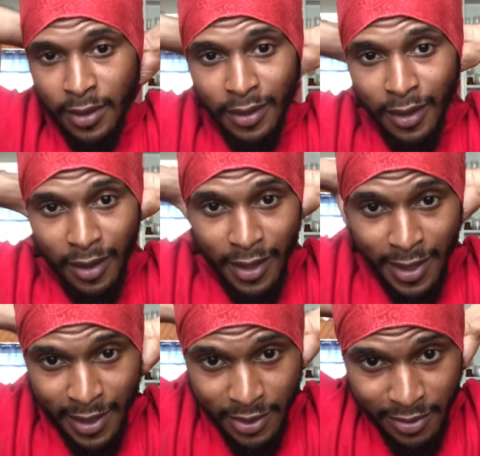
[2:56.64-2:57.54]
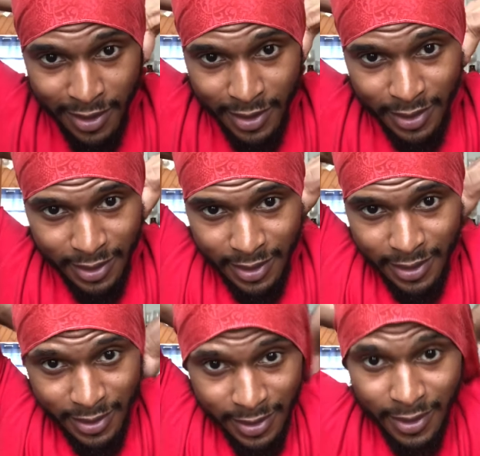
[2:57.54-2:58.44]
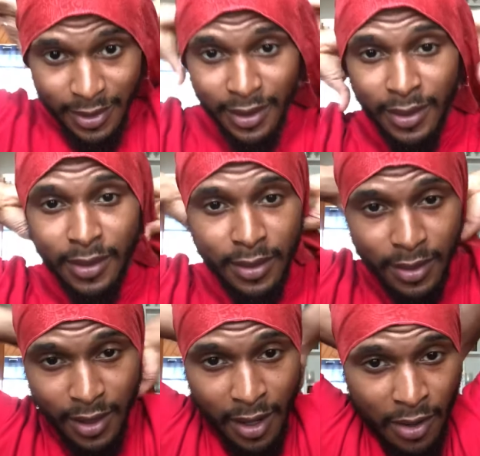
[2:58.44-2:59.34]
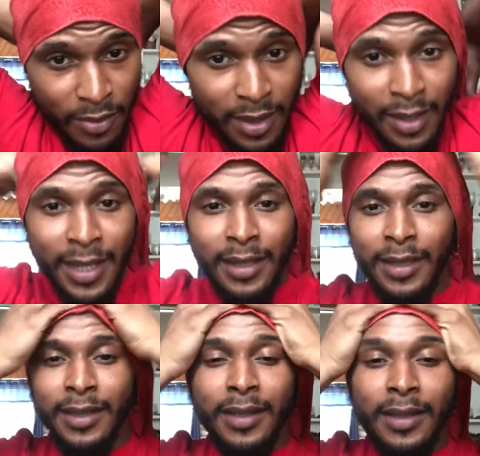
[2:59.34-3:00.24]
our headdress to how we like it.